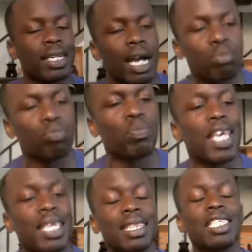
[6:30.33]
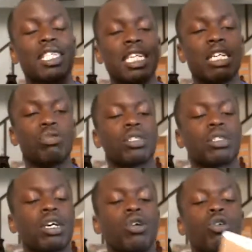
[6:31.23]
this series of
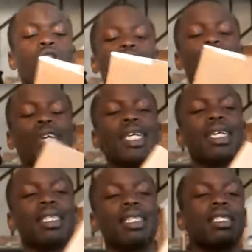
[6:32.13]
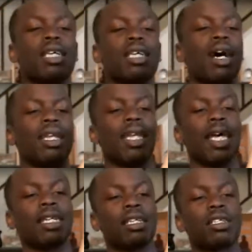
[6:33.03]
reading these letters
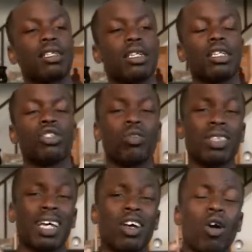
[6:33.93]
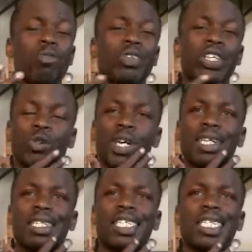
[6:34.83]
so that hopefully you can see
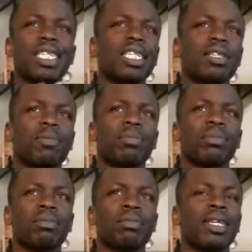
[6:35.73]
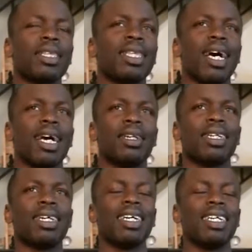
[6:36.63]
that it doesn't
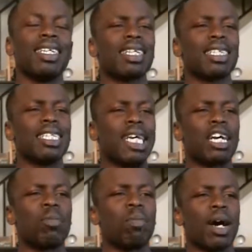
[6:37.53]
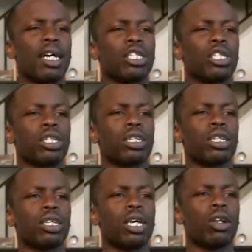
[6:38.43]
take much. You know,
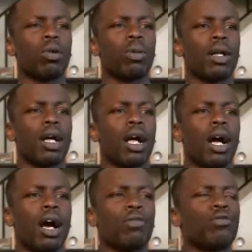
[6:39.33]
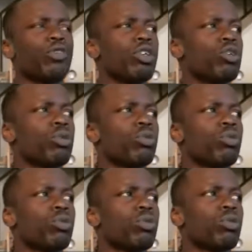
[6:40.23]
a few
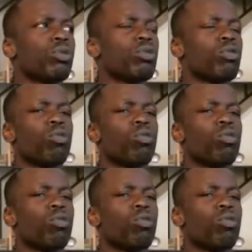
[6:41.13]
words of